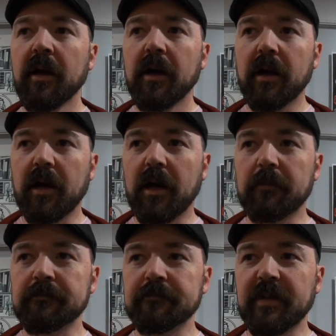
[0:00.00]

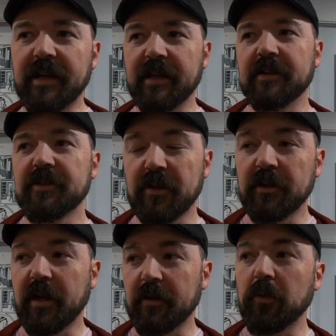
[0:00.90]
And
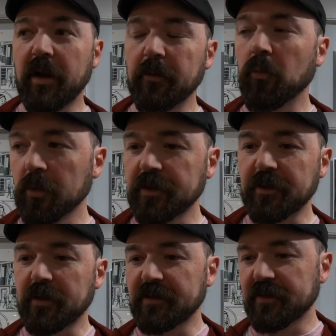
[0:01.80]
I warned
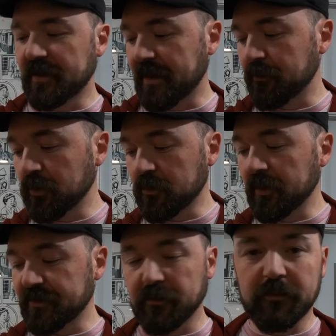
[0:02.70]
you, I said that book
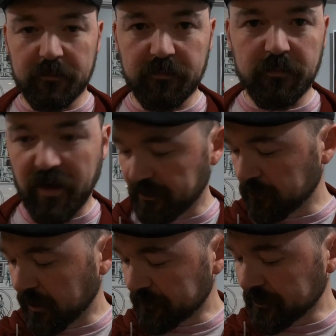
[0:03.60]
was in rather
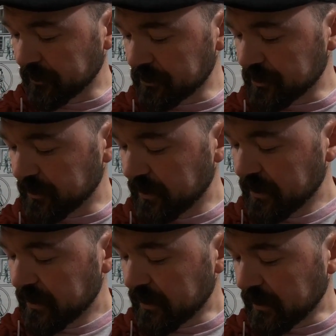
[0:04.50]
rough condition.
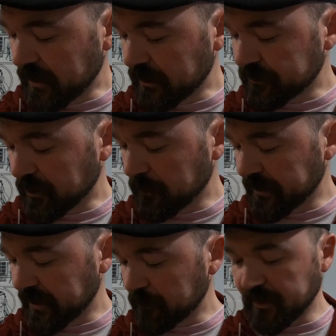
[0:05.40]

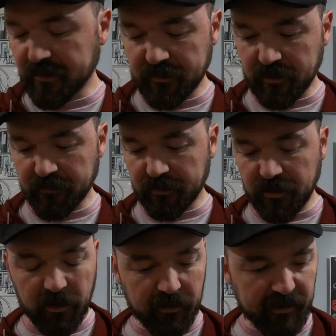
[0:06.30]
Somebody had beaten the living
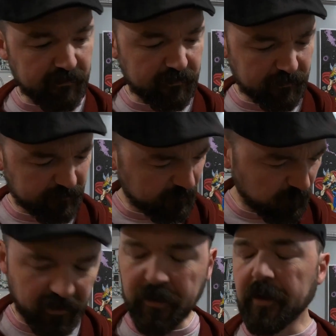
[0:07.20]
tar out of that one.
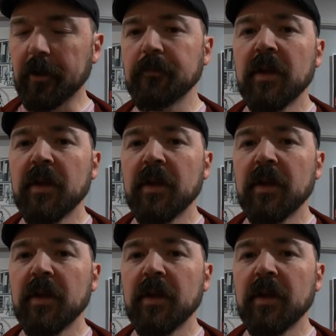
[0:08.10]
Weird hair.